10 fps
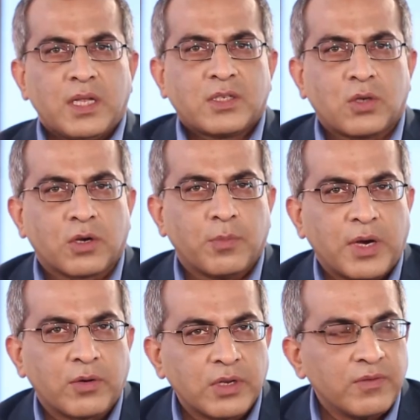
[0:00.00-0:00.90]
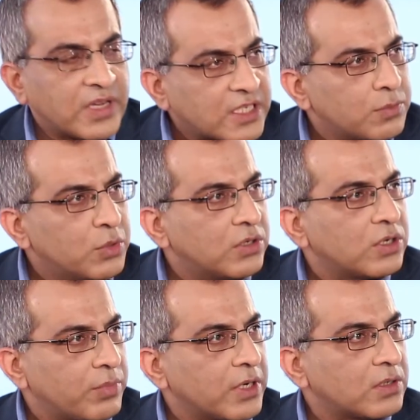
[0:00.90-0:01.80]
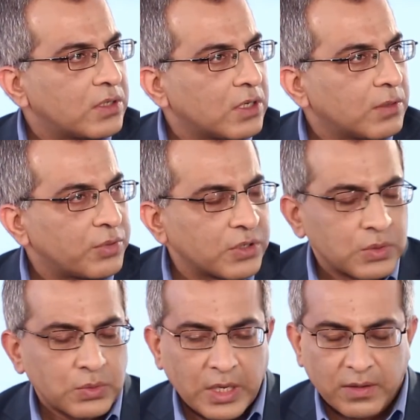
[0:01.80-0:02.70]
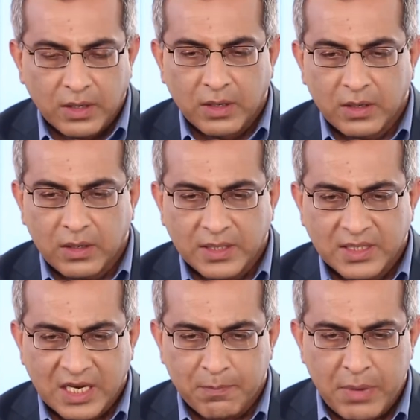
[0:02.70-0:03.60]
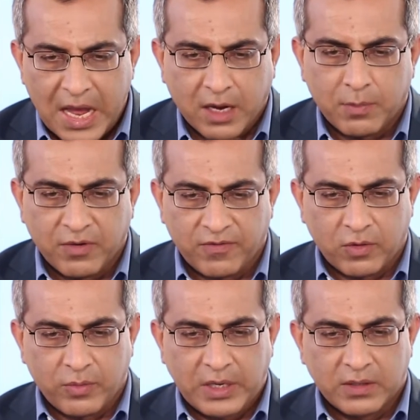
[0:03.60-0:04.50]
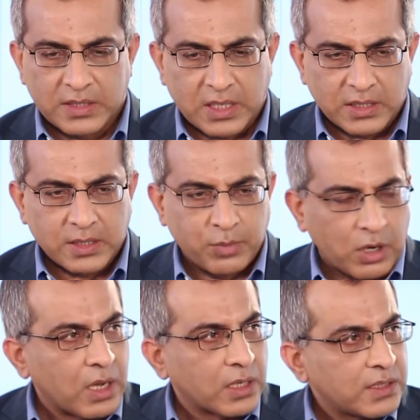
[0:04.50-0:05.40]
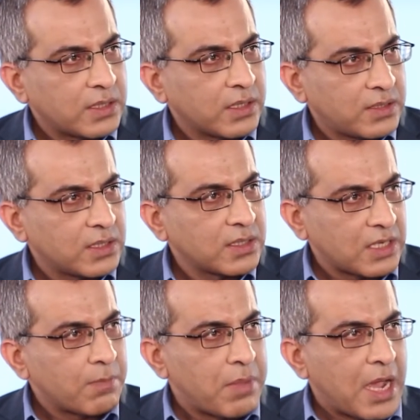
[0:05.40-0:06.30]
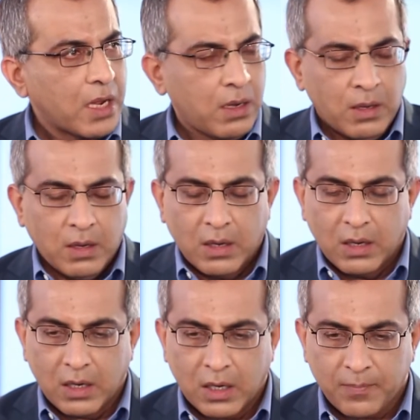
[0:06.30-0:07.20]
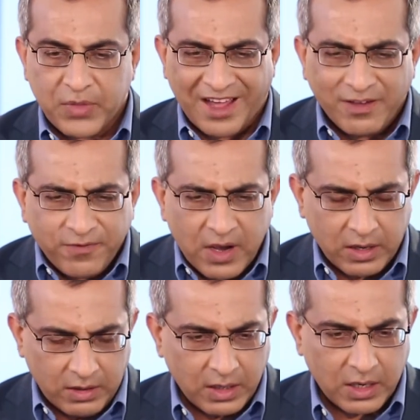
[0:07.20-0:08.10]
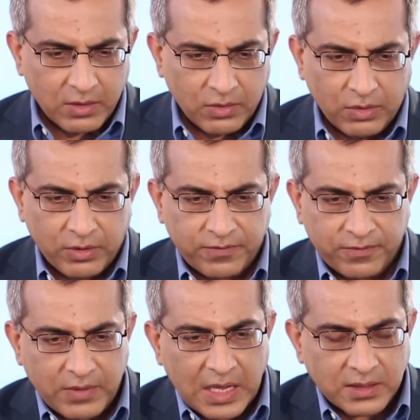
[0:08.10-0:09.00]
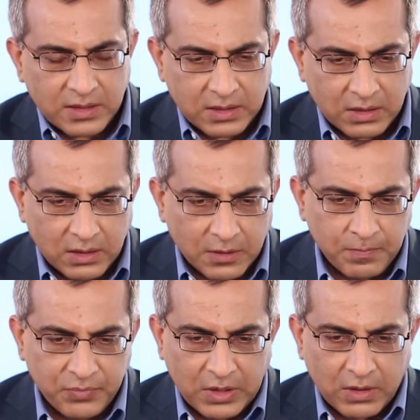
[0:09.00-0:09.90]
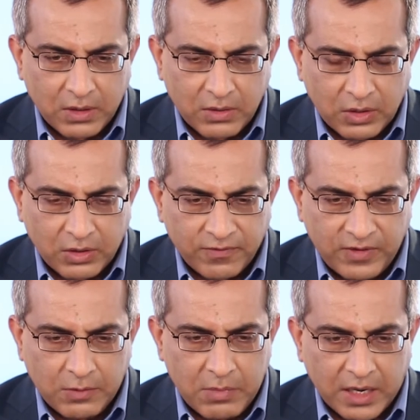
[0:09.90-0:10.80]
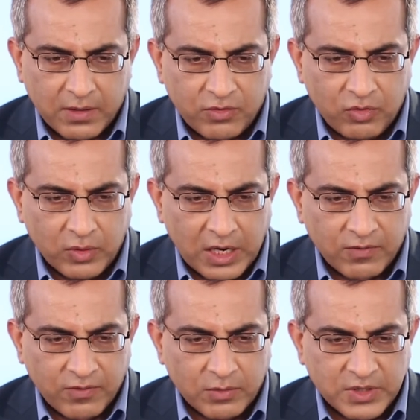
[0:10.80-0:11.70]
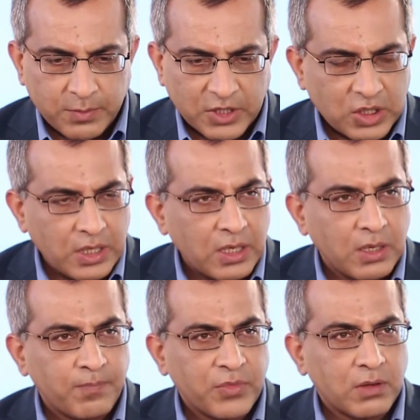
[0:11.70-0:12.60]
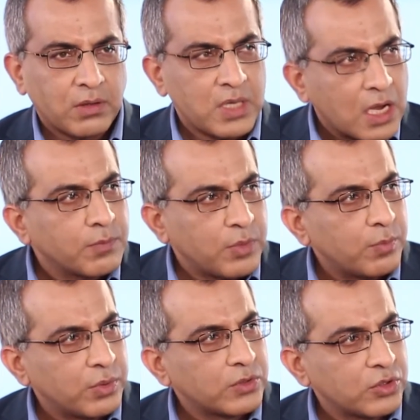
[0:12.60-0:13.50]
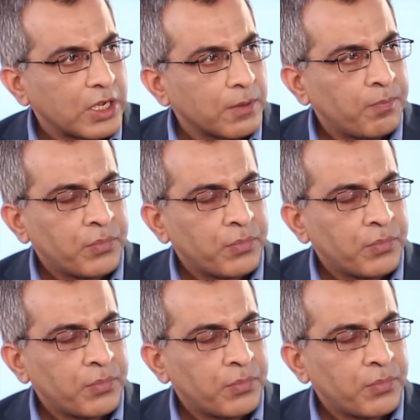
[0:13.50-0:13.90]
Let's talk about investment a bit, Prasun. I think let's step back before we discuss products. Let's just step back. I find, and I don't know if that's the feedback that you get from especially young people today.